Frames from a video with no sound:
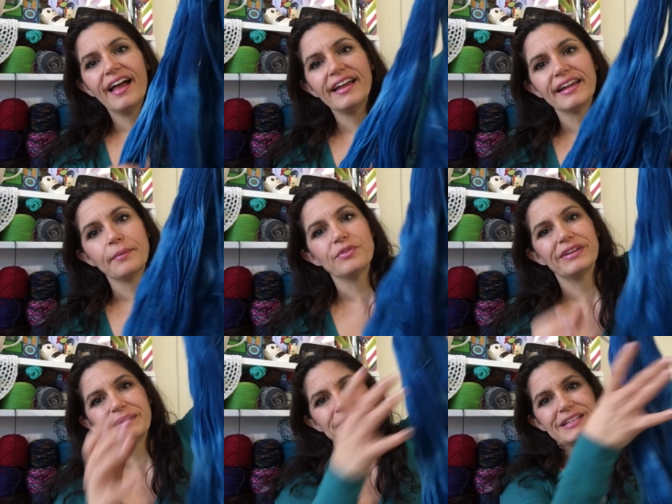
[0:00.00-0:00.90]
and I'm
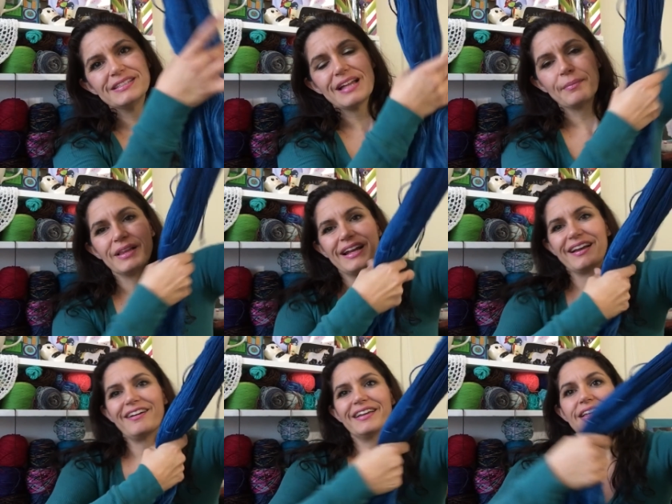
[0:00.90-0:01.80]
really pleased. I'm glad I
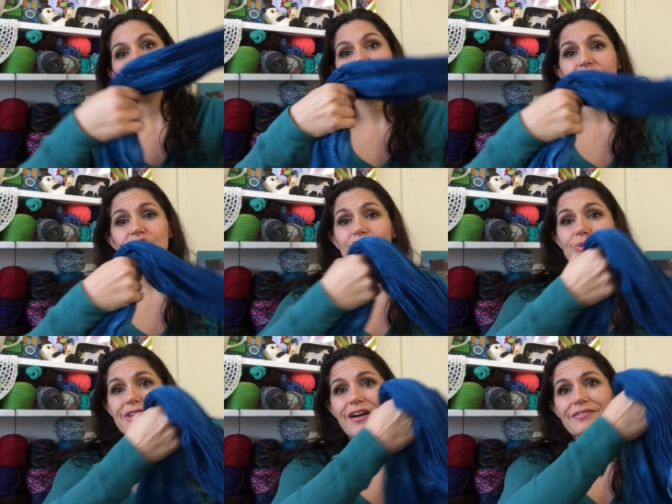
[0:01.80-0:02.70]
got it. It's so
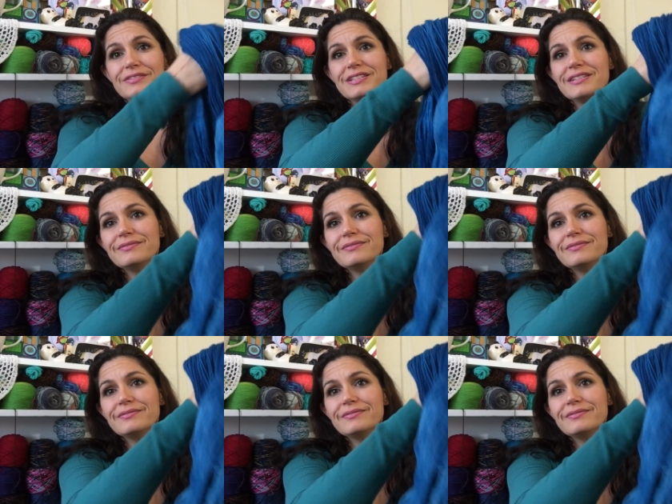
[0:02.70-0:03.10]
soft.